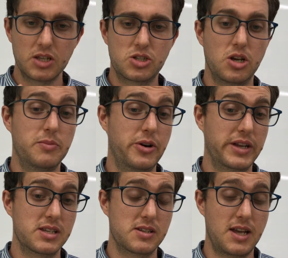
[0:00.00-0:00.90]

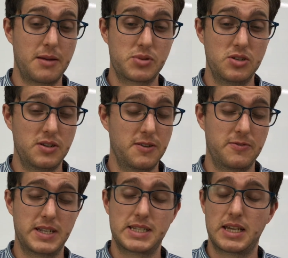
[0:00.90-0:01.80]
Turmeric is an absolutely
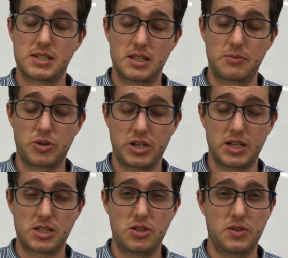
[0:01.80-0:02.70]
fantastic
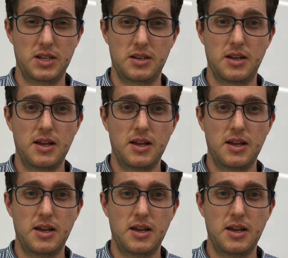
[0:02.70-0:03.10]
product. You can